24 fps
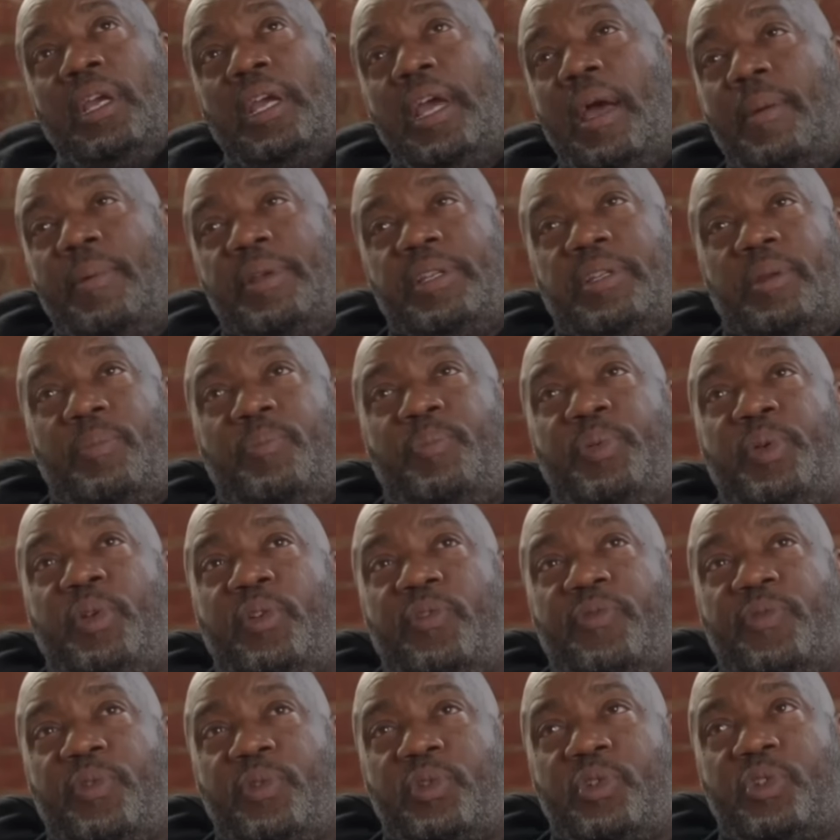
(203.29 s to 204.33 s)
I mean, it's a
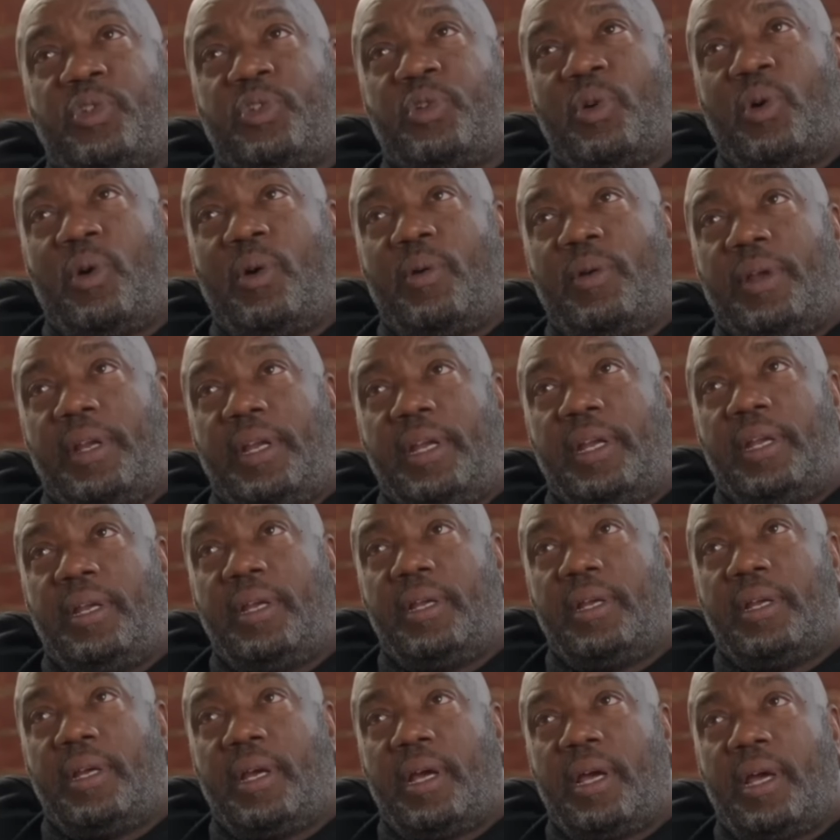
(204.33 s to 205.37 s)
beautiful story.
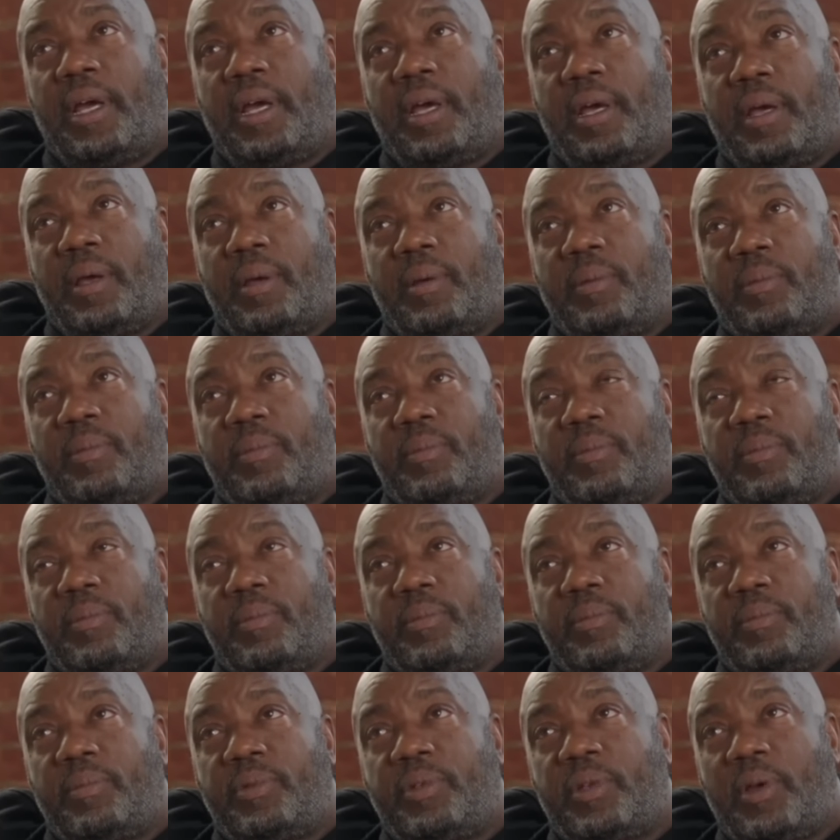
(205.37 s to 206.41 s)

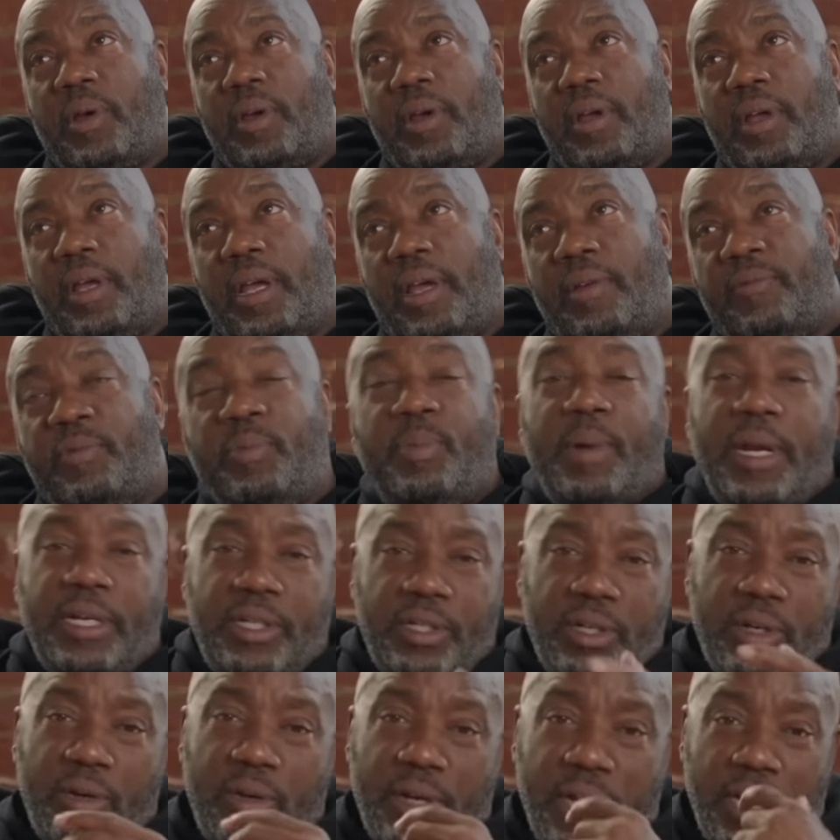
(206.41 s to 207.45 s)
So everybody
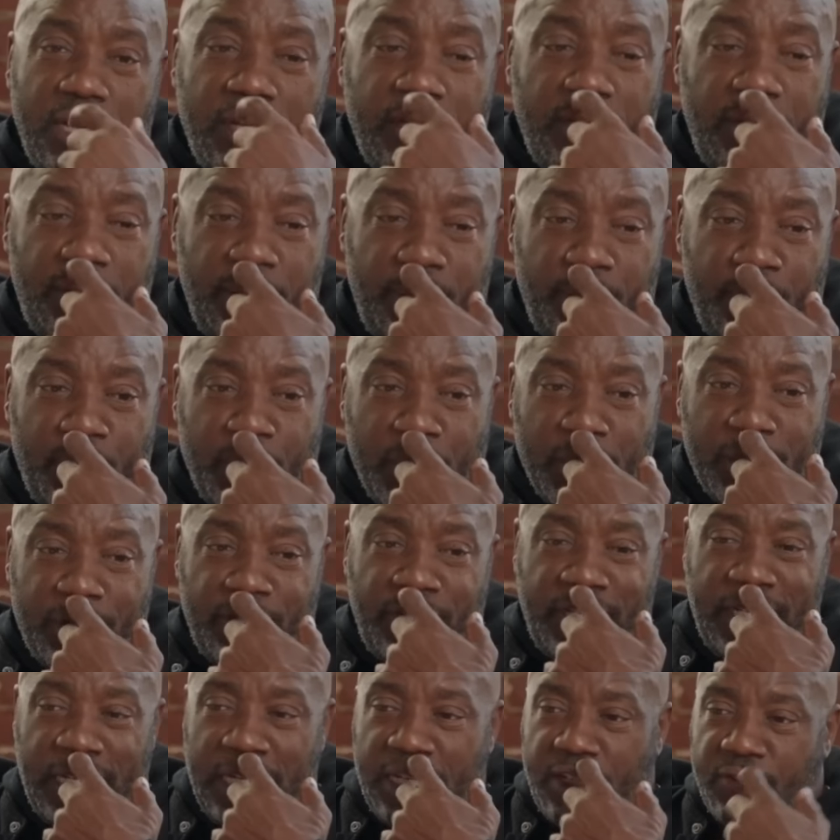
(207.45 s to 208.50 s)
should go get his book,
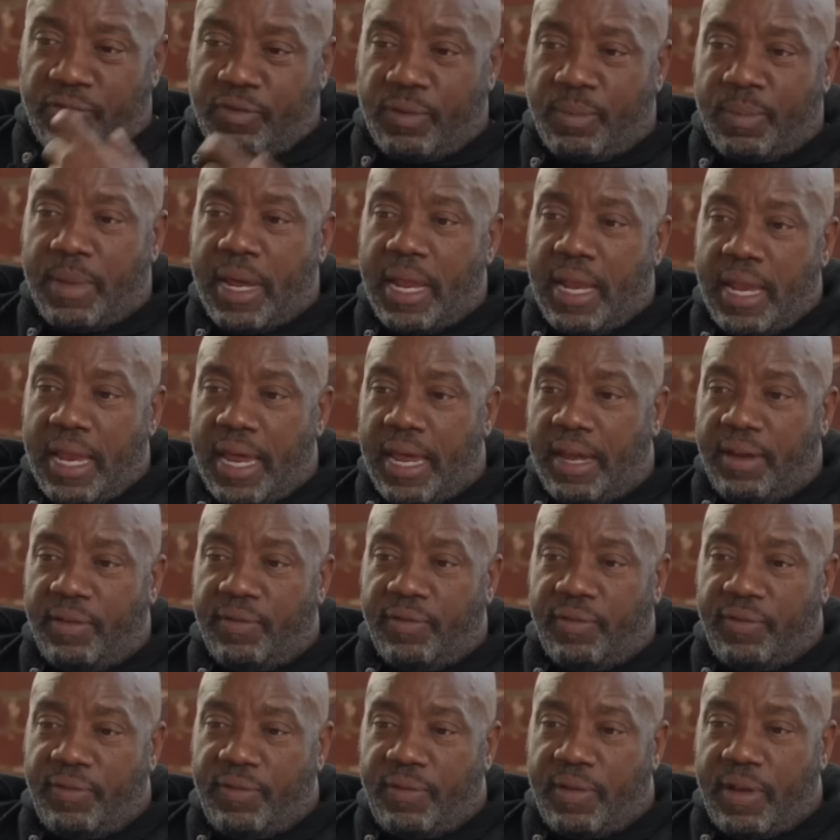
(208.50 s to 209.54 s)
Scenes from My
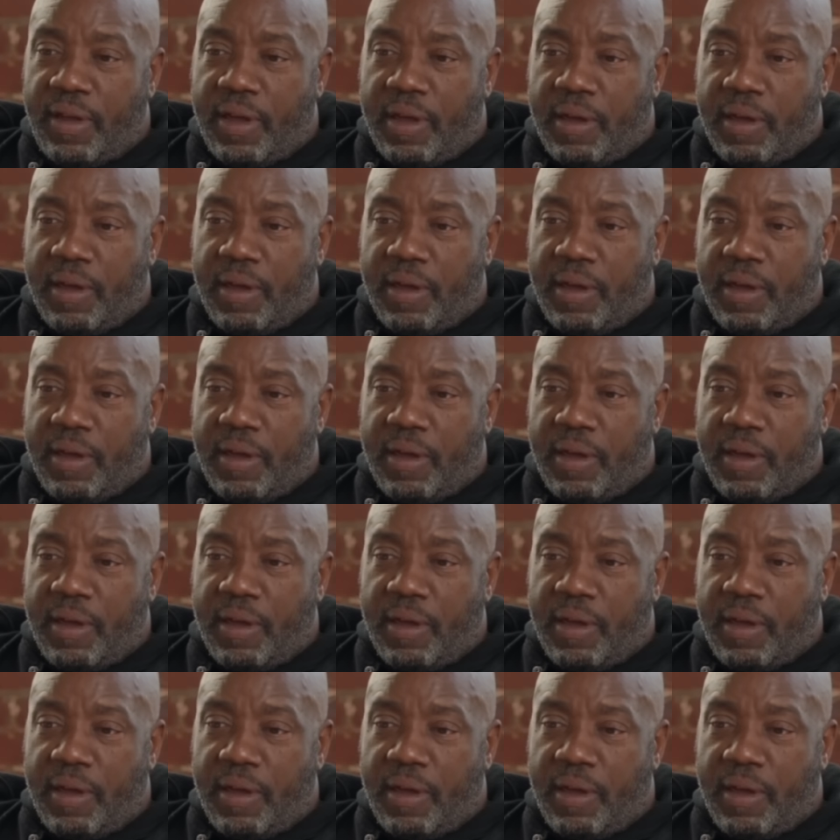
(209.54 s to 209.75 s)
Life.